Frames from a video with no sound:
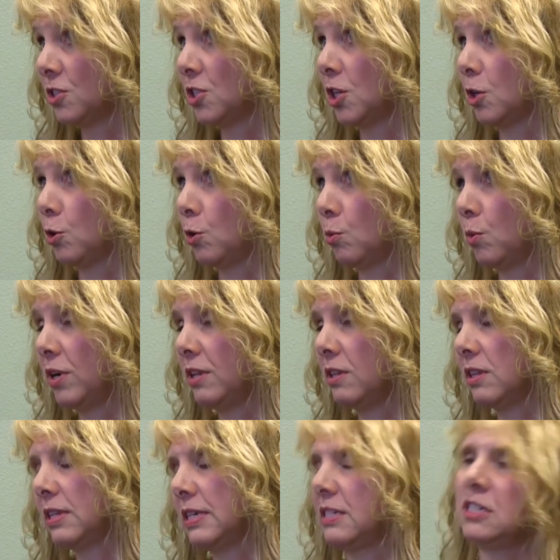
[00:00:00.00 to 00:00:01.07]
So one of
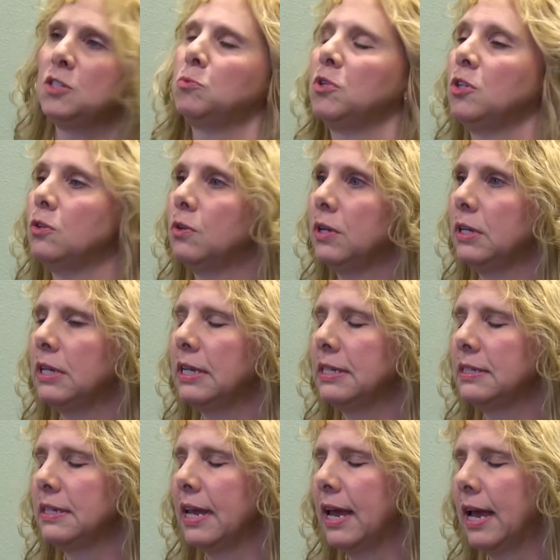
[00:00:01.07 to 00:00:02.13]
the things he's been doing
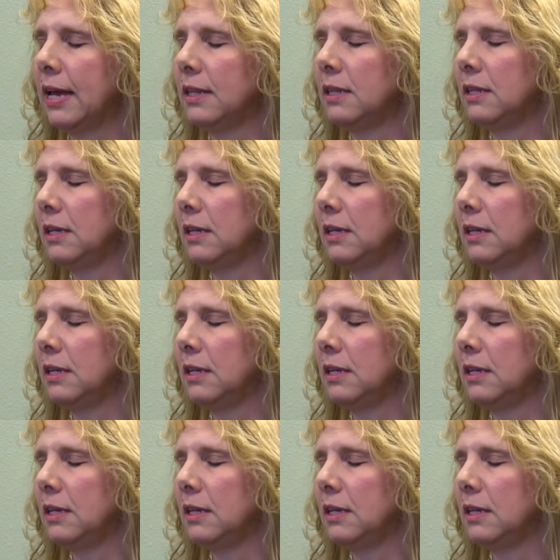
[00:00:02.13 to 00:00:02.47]
is at